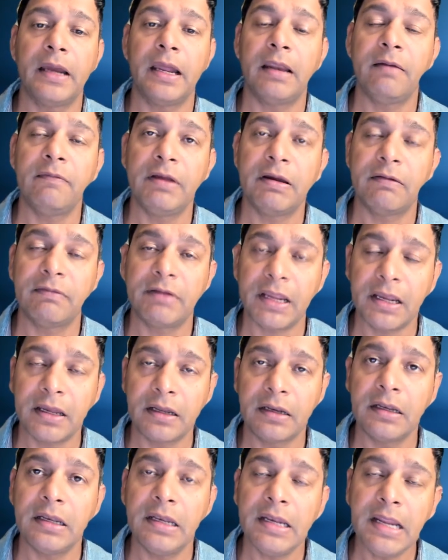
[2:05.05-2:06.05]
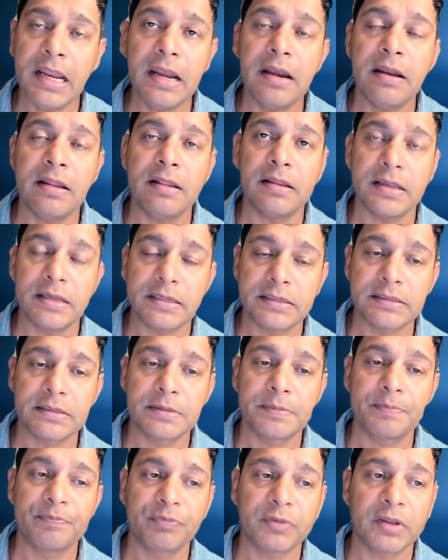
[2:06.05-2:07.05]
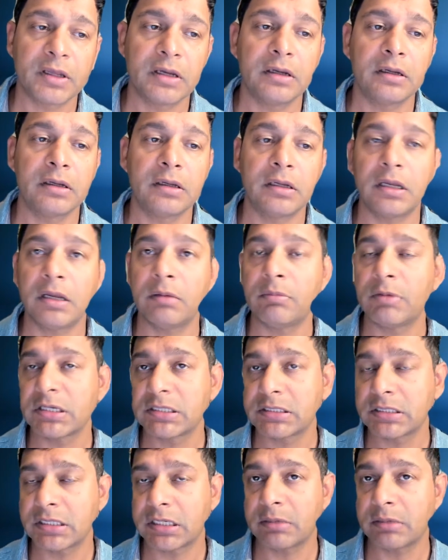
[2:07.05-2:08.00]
And we have taken the lead in this amongst